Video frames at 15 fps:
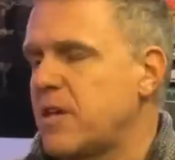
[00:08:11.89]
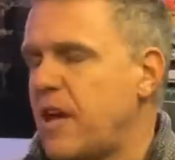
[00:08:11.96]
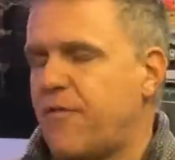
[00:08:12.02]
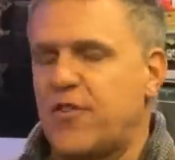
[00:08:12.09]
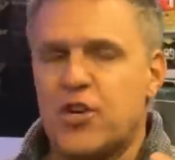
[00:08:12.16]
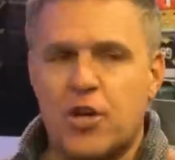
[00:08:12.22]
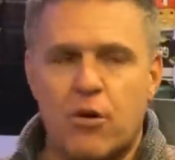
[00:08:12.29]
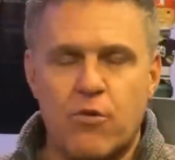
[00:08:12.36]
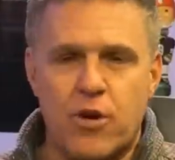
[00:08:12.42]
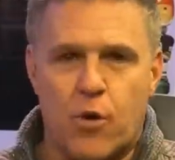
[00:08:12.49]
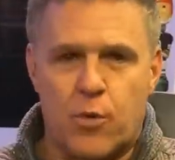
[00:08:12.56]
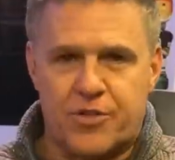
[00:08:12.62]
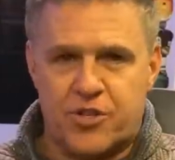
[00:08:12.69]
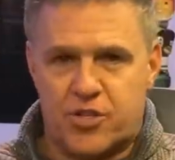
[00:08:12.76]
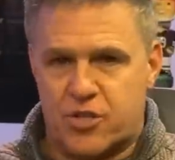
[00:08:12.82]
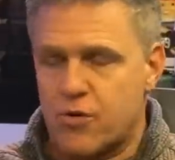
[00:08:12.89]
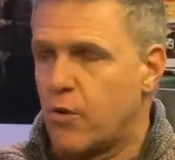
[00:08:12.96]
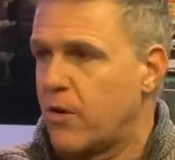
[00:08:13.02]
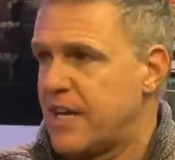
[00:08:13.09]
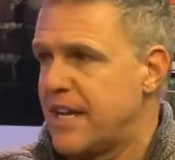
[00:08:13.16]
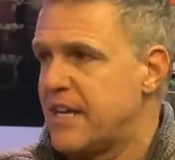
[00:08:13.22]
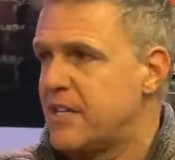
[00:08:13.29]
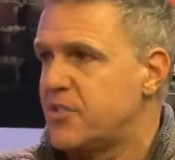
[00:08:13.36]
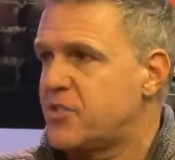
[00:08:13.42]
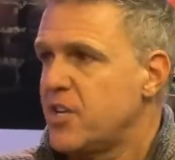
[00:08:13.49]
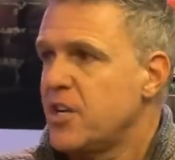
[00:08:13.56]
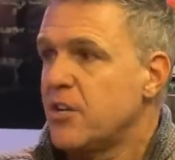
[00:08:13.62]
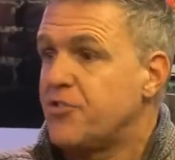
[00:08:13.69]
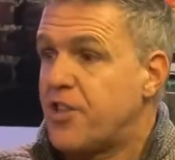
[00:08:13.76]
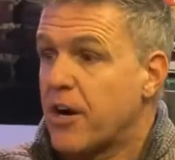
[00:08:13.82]
if you don't know what the story
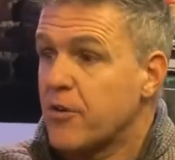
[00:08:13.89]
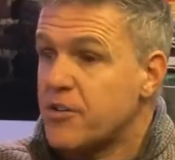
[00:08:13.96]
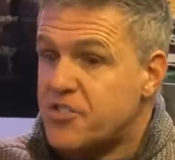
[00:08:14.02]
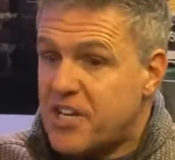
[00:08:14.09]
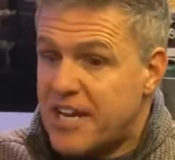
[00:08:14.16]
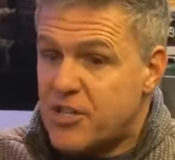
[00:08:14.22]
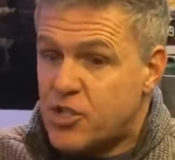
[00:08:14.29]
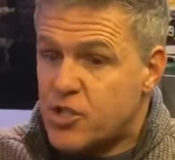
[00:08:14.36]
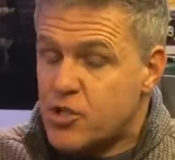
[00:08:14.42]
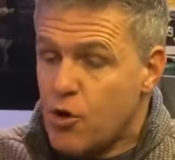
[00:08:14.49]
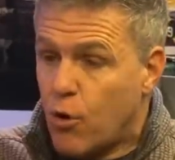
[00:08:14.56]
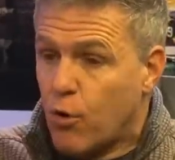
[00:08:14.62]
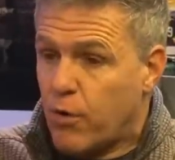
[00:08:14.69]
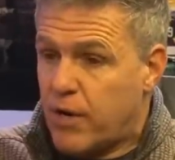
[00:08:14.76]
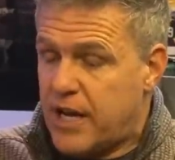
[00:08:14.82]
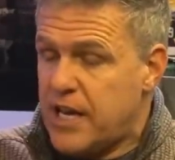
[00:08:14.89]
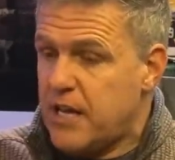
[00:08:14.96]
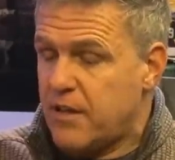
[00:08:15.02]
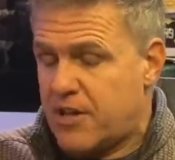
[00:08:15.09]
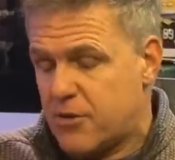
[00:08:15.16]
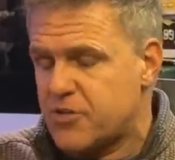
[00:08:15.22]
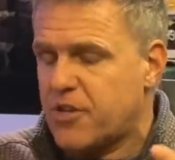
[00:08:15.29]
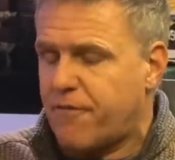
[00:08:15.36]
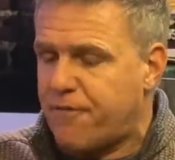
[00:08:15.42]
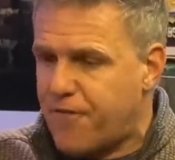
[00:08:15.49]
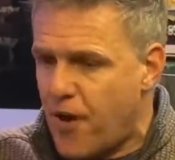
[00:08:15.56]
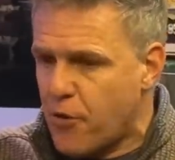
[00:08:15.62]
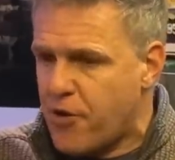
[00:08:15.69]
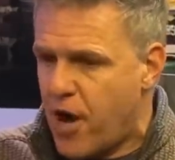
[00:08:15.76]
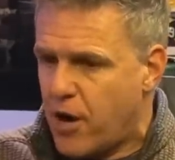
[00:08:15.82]
is, there is a
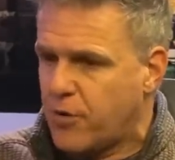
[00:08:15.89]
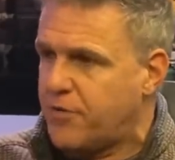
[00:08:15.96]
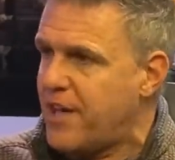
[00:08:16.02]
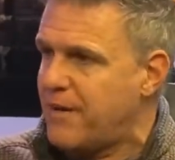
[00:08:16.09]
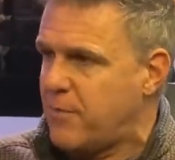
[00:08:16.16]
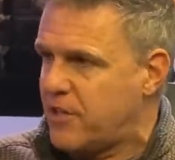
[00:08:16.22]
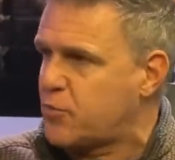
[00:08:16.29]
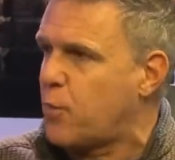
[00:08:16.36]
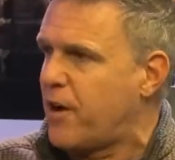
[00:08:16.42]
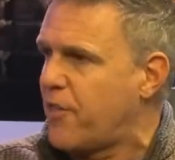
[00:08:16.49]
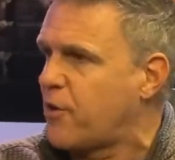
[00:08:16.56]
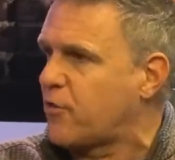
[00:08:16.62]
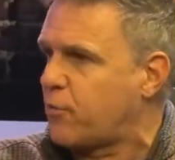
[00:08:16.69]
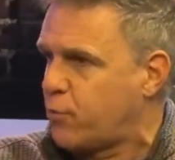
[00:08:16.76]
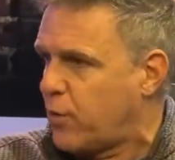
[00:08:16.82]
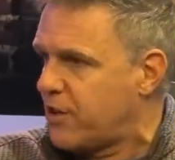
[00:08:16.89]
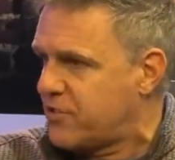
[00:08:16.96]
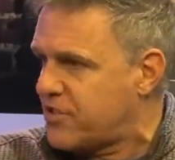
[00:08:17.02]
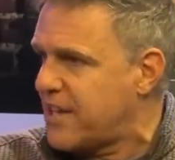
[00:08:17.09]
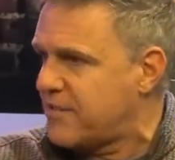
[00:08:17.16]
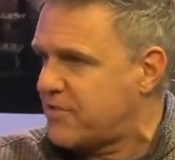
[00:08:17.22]
photo that is one of those where it's